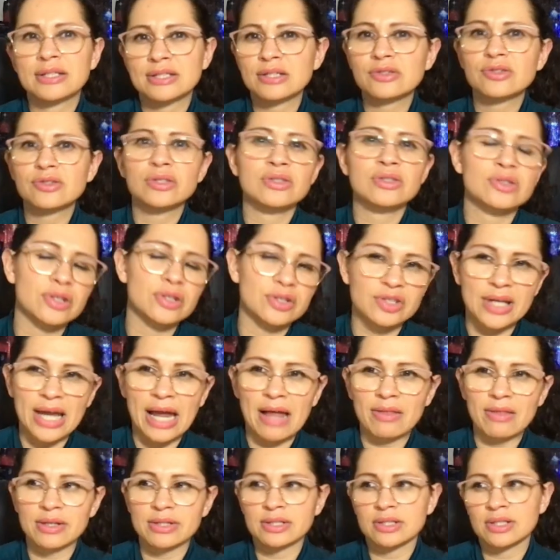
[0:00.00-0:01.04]
such and such
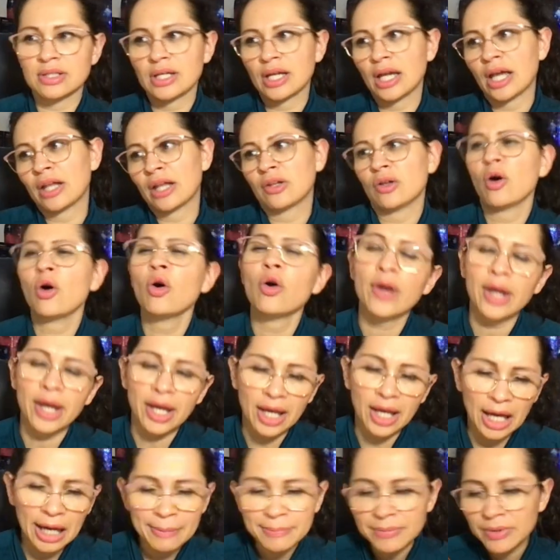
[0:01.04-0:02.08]
galaxy, and
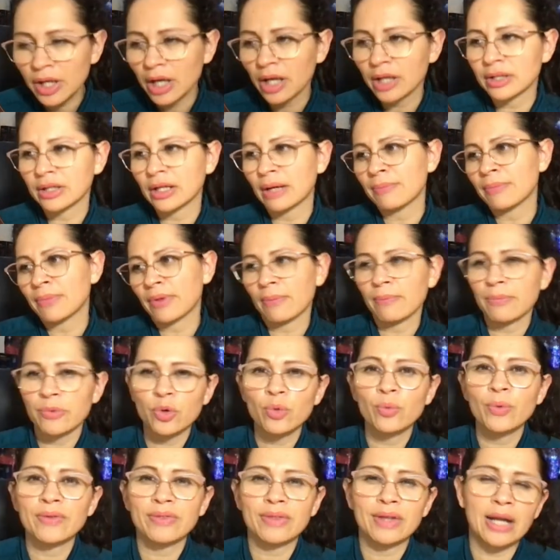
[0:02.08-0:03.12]
okay, I'm done. I'm
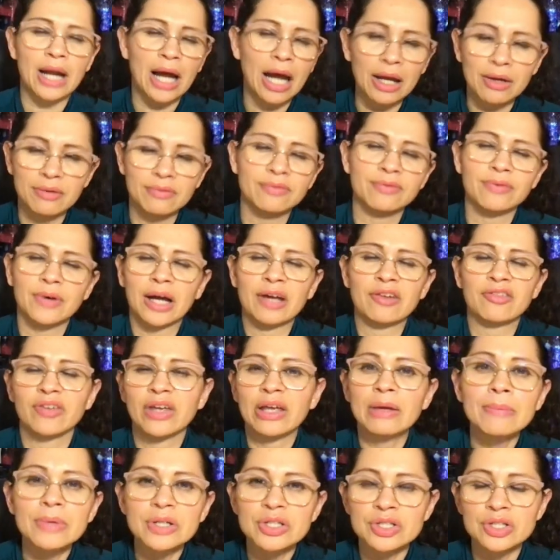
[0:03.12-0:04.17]
through with it. I've
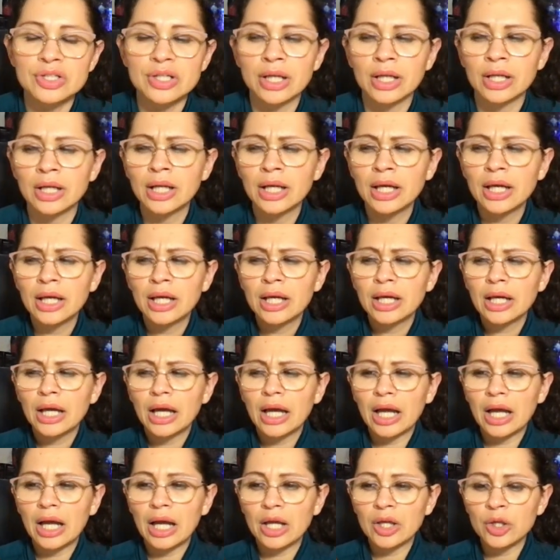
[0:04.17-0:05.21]
imaged it.
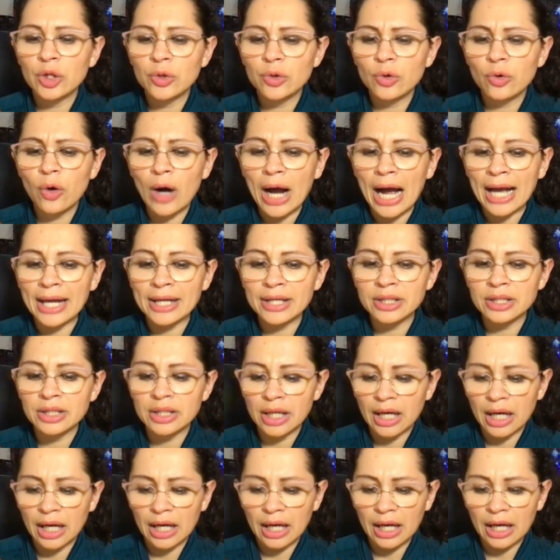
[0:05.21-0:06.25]

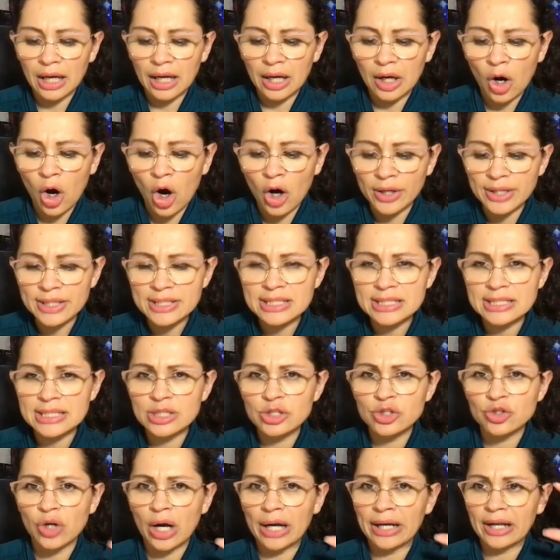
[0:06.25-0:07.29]
I
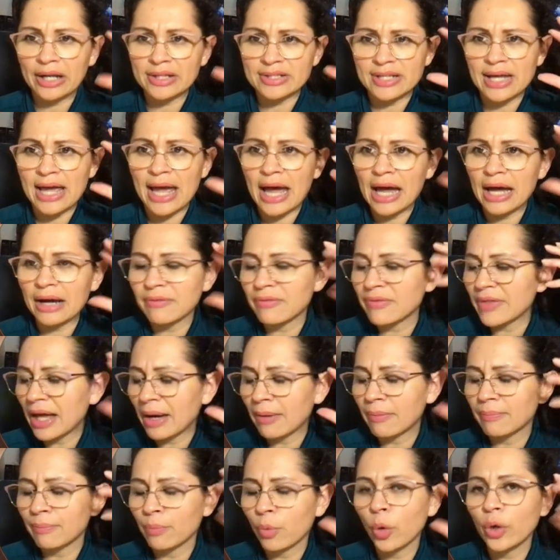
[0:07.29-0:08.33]
honestly try not to have
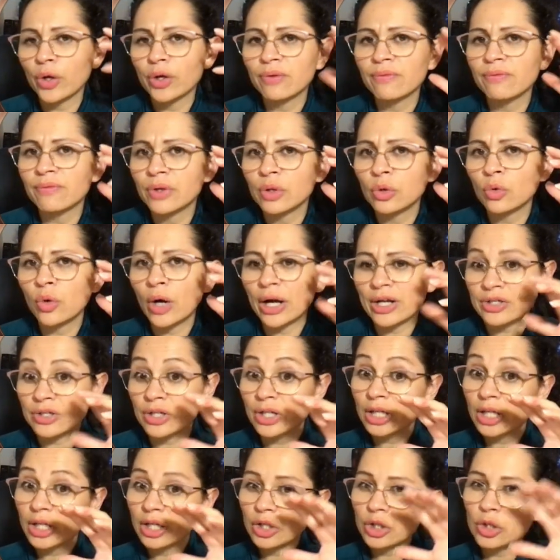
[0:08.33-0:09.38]
that point of view.
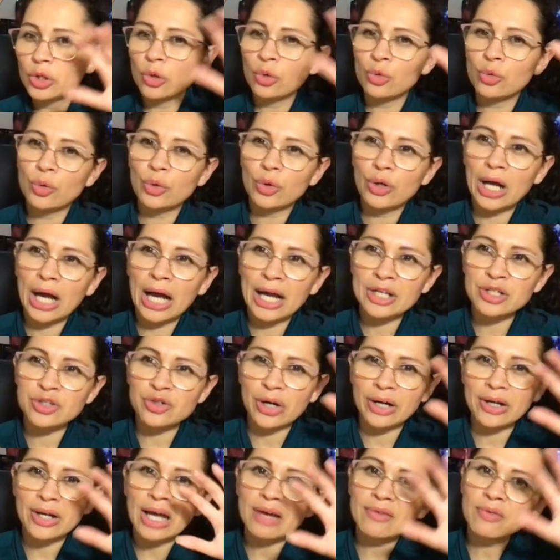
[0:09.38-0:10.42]
I
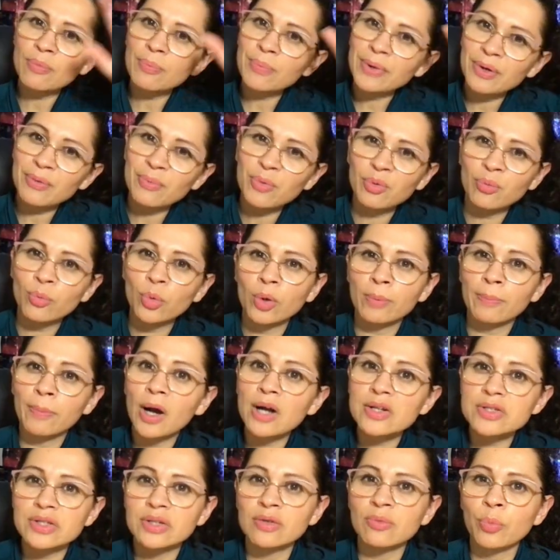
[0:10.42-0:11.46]
try to have a bit of a more
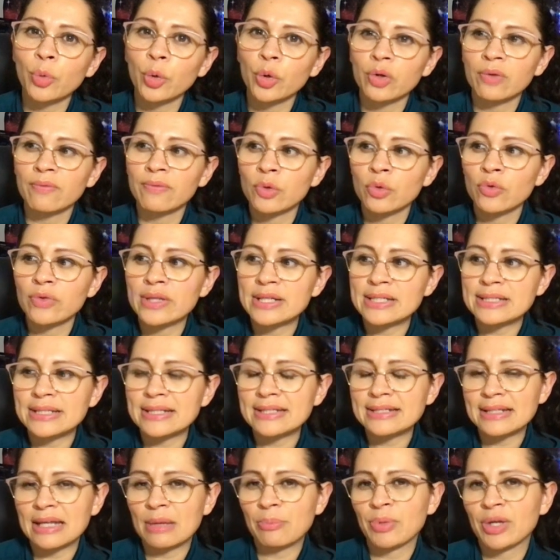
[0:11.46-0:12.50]
positive point of view in the
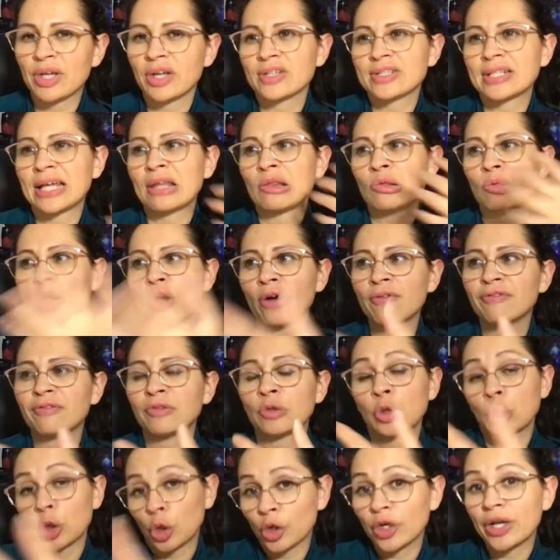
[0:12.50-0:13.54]
sense that because I love
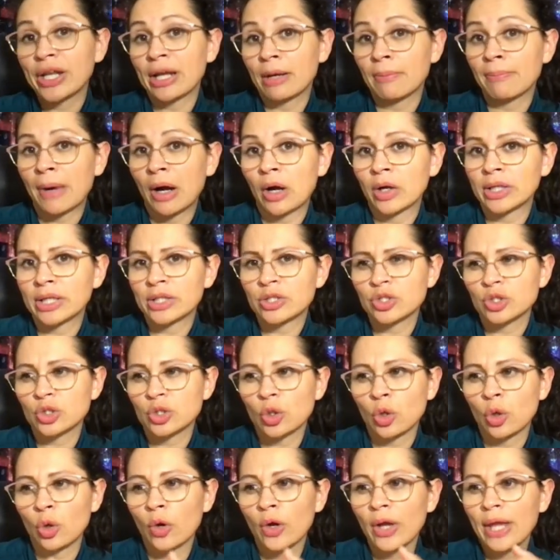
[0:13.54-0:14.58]
learning about it.
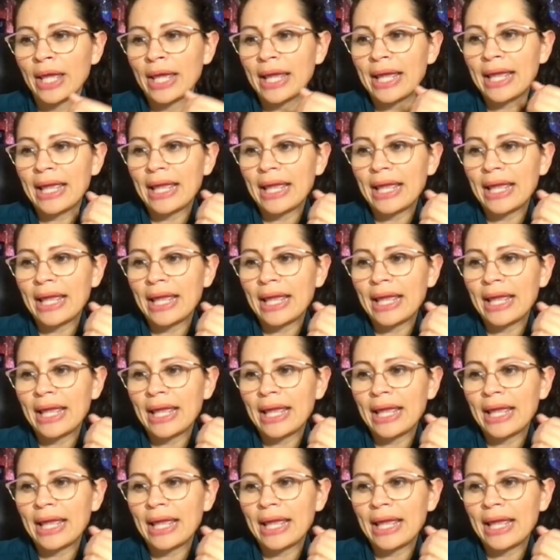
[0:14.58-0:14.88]
So